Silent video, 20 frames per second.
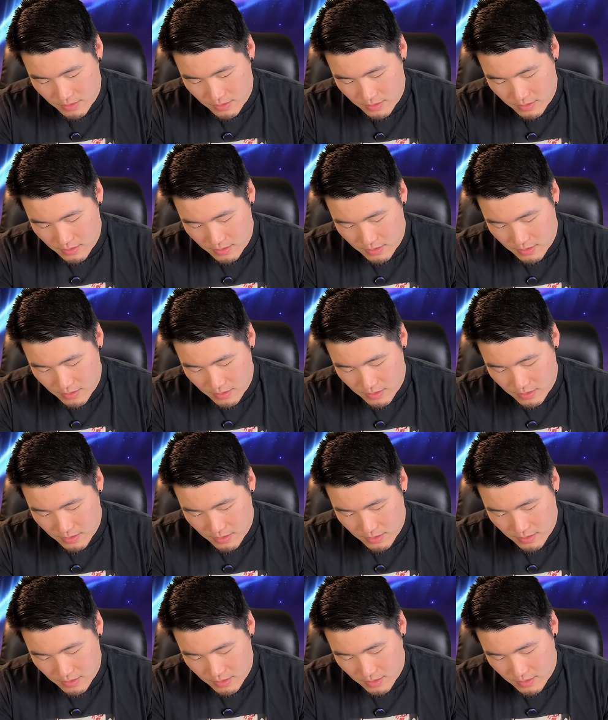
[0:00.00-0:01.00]

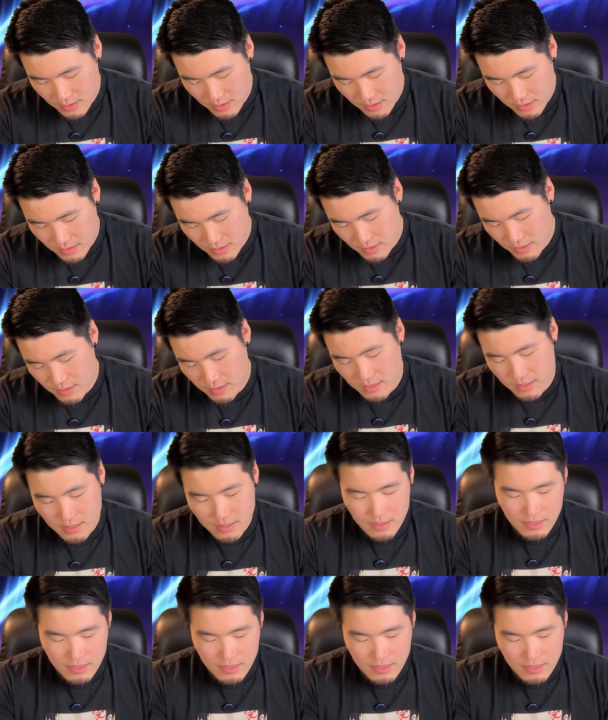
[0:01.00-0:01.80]
Nobody speaks.